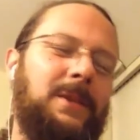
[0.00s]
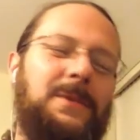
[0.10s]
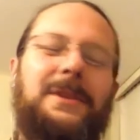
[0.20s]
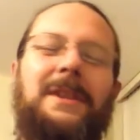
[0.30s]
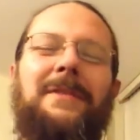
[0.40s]
you
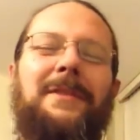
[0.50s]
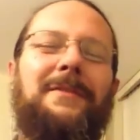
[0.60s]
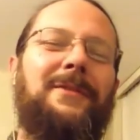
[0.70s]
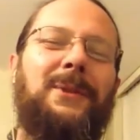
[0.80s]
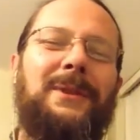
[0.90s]
know
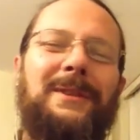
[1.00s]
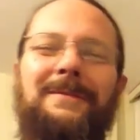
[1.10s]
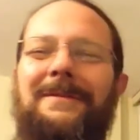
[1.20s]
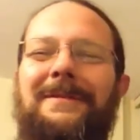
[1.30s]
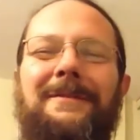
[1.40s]
suffer
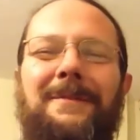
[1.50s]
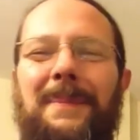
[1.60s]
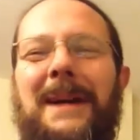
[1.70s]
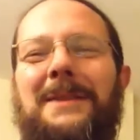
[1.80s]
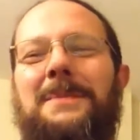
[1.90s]
for
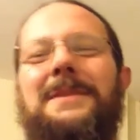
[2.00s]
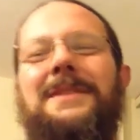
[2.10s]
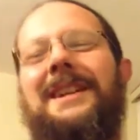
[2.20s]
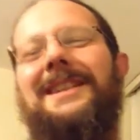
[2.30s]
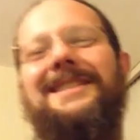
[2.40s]
past
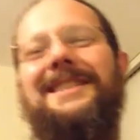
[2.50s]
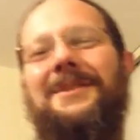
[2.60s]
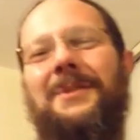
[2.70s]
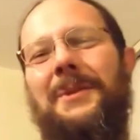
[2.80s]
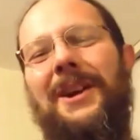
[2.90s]
mistakes
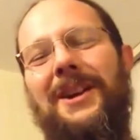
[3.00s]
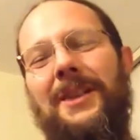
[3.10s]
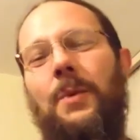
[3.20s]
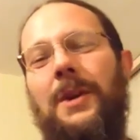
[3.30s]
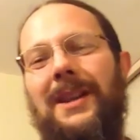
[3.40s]
and we're
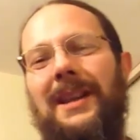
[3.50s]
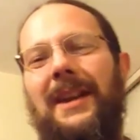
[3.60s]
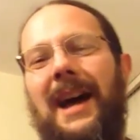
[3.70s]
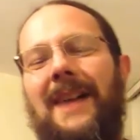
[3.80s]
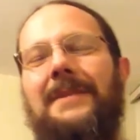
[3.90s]
not we're not
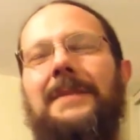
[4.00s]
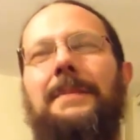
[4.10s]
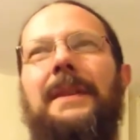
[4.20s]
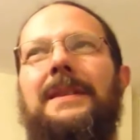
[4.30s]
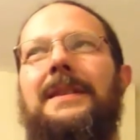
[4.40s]
allowed to have
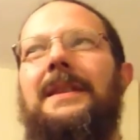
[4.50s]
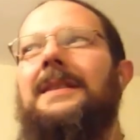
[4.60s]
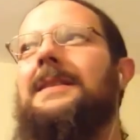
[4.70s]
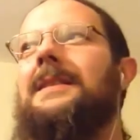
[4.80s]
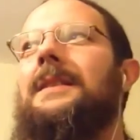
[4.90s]
it but that's
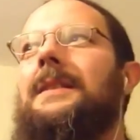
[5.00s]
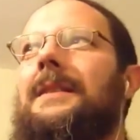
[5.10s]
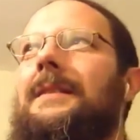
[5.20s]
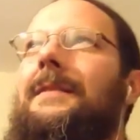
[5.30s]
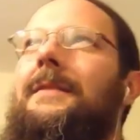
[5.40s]
that's
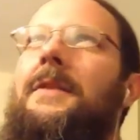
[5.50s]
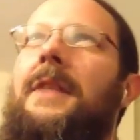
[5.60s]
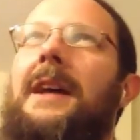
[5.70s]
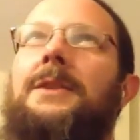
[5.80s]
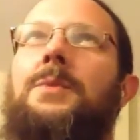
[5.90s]

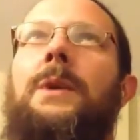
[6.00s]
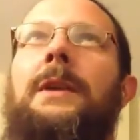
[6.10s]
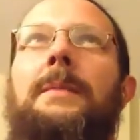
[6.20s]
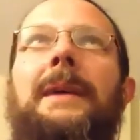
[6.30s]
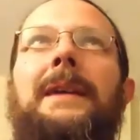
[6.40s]
that's
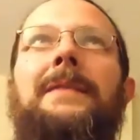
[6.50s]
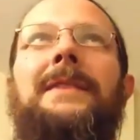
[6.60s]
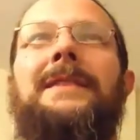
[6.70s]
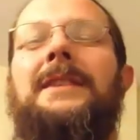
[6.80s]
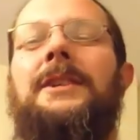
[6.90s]
where the
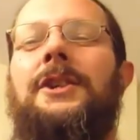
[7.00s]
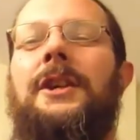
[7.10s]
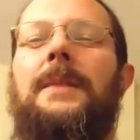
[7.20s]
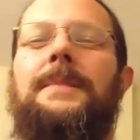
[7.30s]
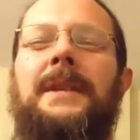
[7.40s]

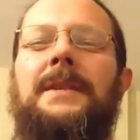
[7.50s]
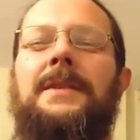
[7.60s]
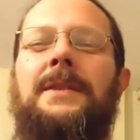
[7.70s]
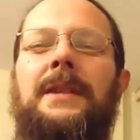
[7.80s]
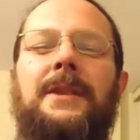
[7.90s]
manifestation comes in
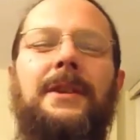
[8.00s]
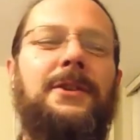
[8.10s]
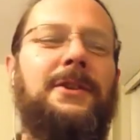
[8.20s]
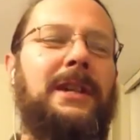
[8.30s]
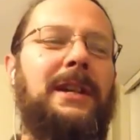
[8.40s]
is is
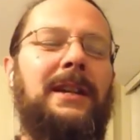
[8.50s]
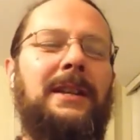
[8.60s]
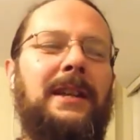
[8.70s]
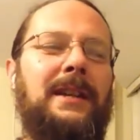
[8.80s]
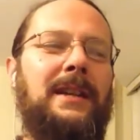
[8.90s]

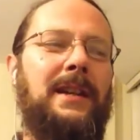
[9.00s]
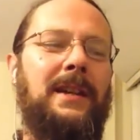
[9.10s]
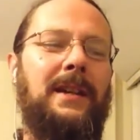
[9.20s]
understanding that